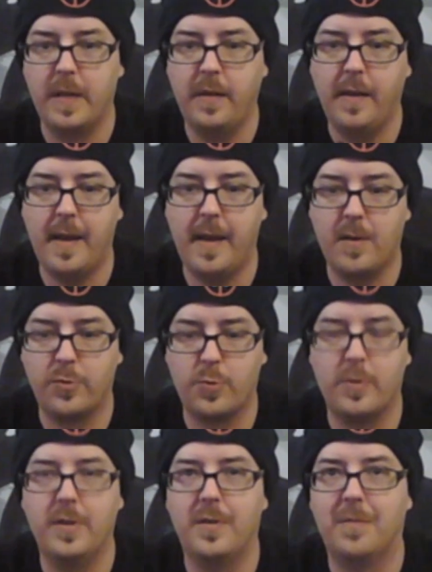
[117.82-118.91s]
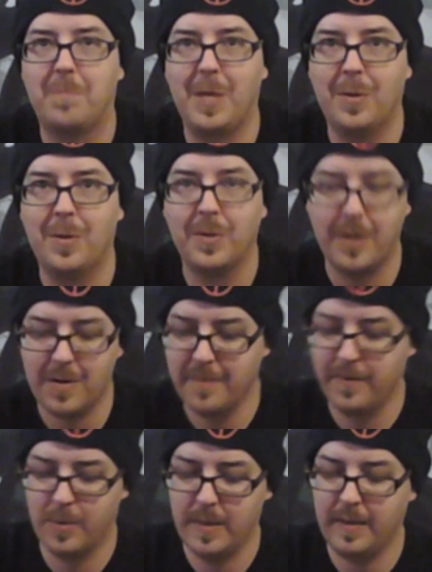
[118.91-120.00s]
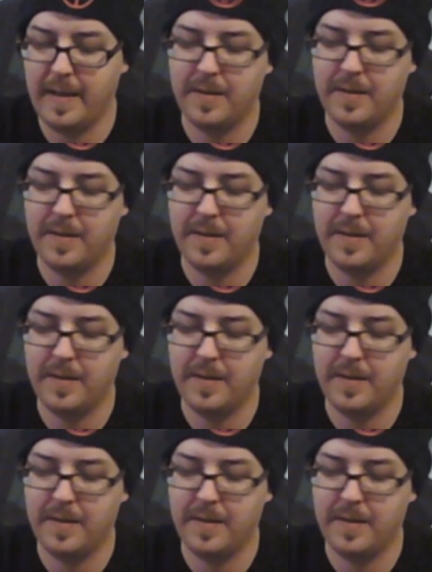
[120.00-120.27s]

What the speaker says: when Hal Jordan killed all of the Green